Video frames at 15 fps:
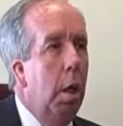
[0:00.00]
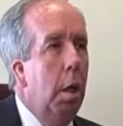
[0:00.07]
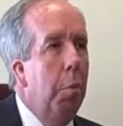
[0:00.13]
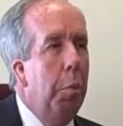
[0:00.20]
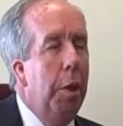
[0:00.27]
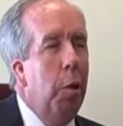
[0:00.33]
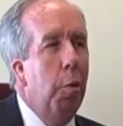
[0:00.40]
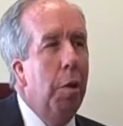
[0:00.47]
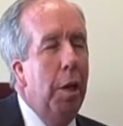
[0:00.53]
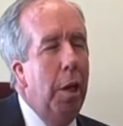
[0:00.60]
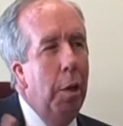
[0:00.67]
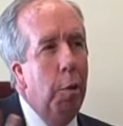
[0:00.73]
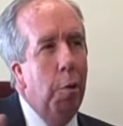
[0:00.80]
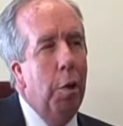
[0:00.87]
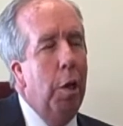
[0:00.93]
But there's
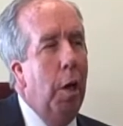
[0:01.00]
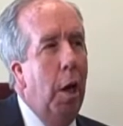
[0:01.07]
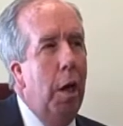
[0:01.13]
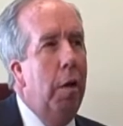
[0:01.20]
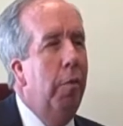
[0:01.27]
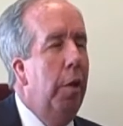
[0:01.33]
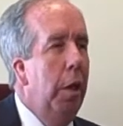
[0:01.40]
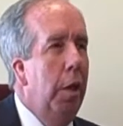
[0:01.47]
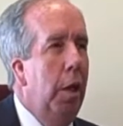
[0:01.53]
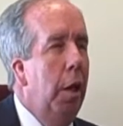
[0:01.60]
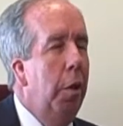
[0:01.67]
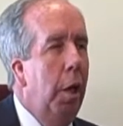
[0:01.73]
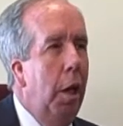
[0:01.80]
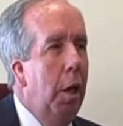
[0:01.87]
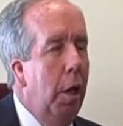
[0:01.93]
another side of it that I
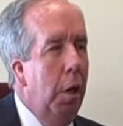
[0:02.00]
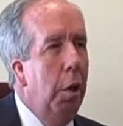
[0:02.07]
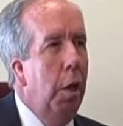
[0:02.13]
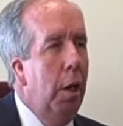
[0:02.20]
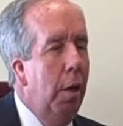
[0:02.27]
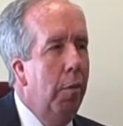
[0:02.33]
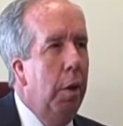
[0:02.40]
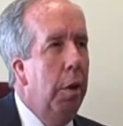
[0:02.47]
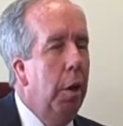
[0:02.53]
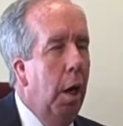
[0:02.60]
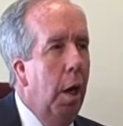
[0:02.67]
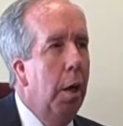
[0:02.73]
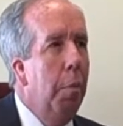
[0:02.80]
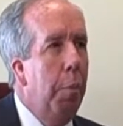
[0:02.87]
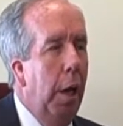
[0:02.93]
think isn't even
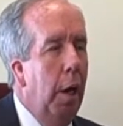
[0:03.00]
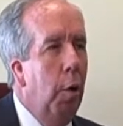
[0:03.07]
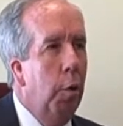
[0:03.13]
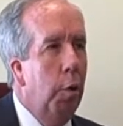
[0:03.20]
thought about